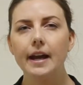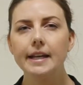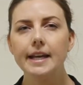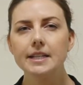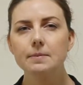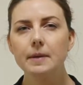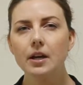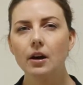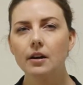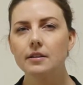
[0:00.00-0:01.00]
I guess
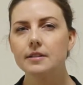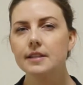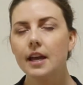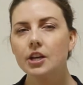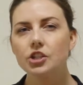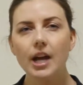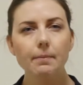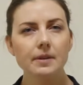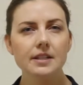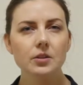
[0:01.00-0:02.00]
because
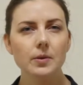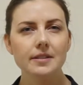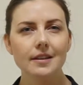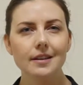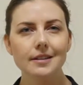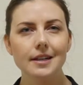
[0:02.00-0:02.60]
Japanese cuisine